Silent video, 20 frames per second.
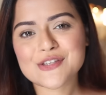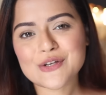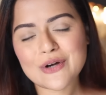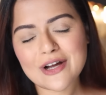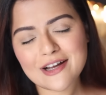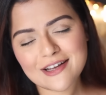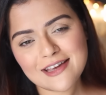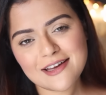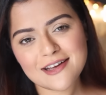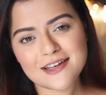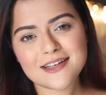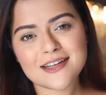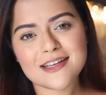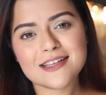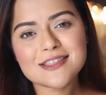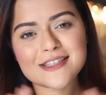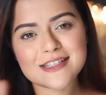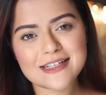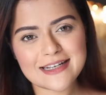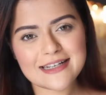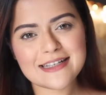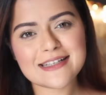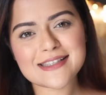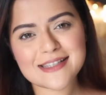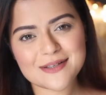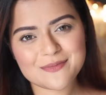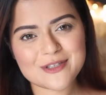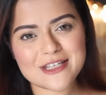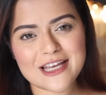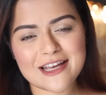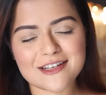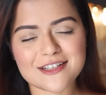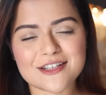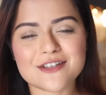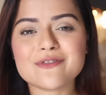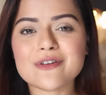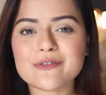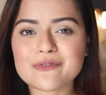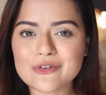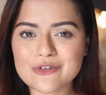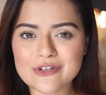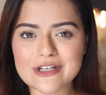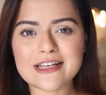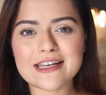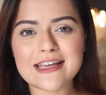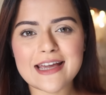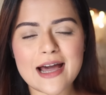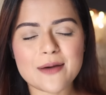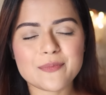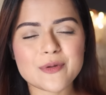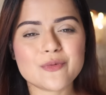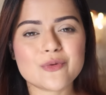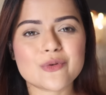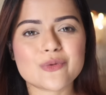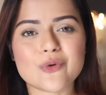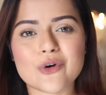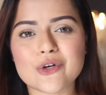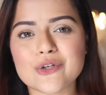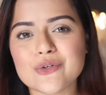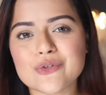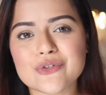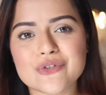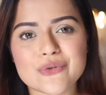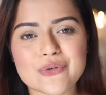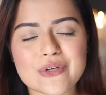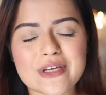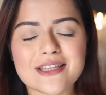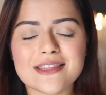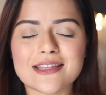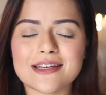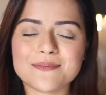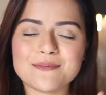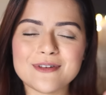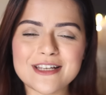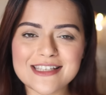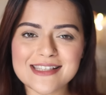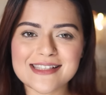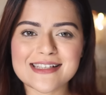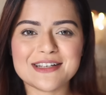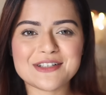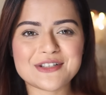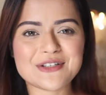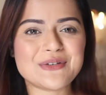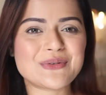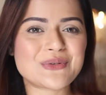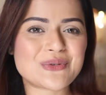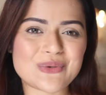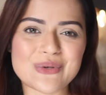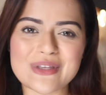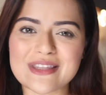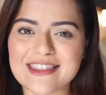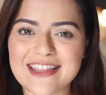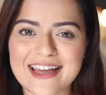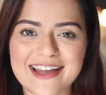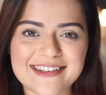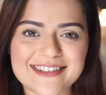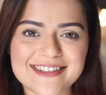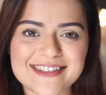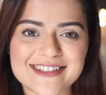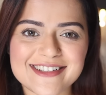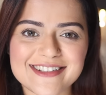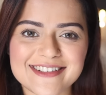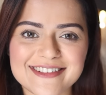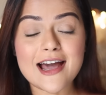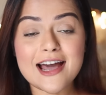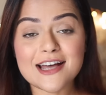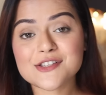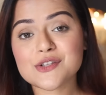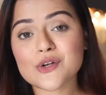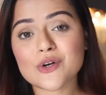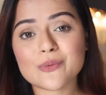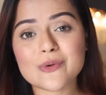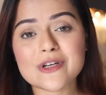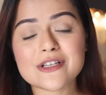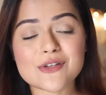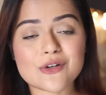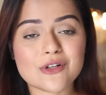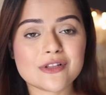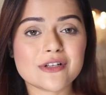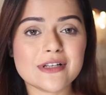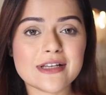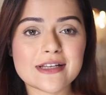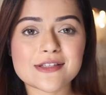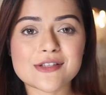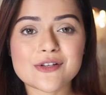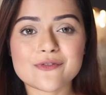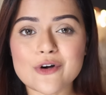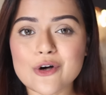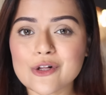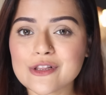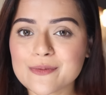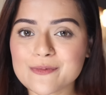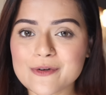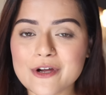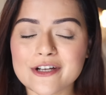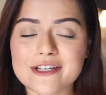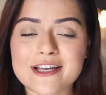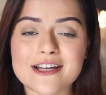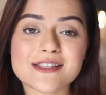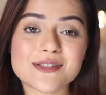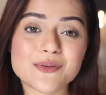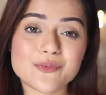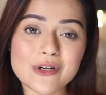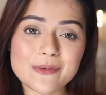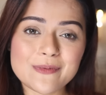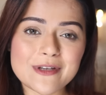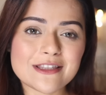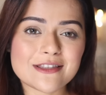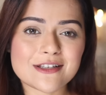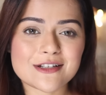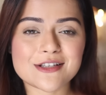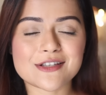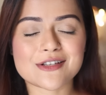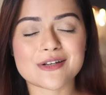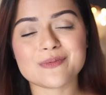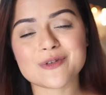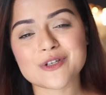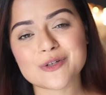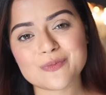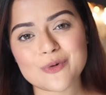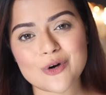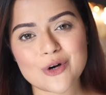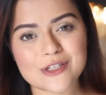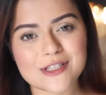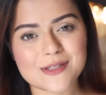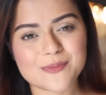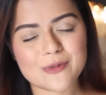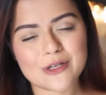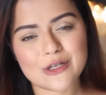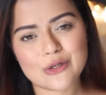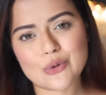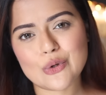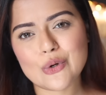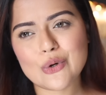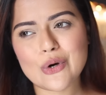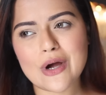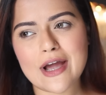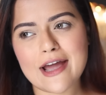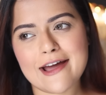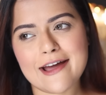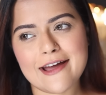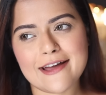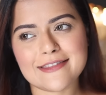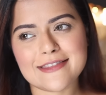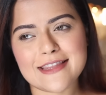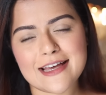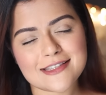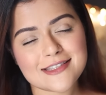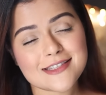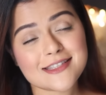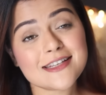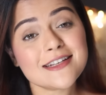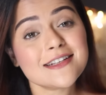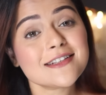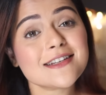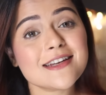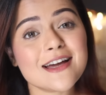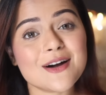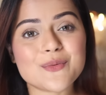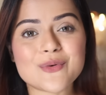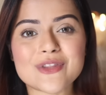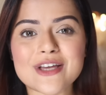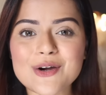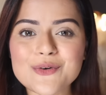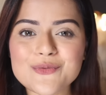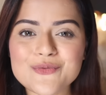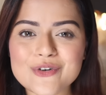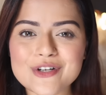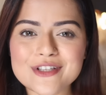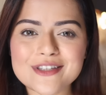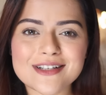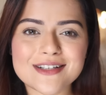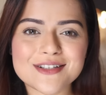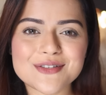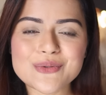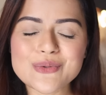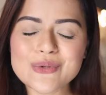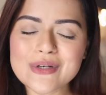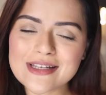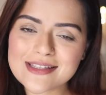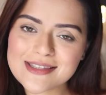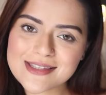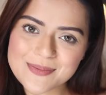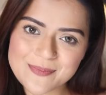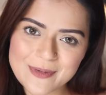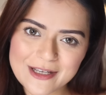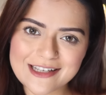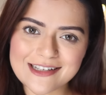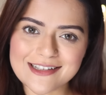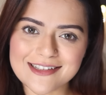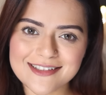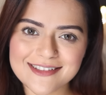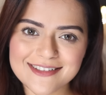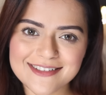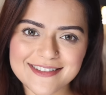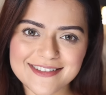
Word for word: So again, it's really subjective. If you're really happy with what you're doing, then please continue doing that. As always, all the links of all the products will be in the description box below, and that's it. Now, without further ado, let's begin.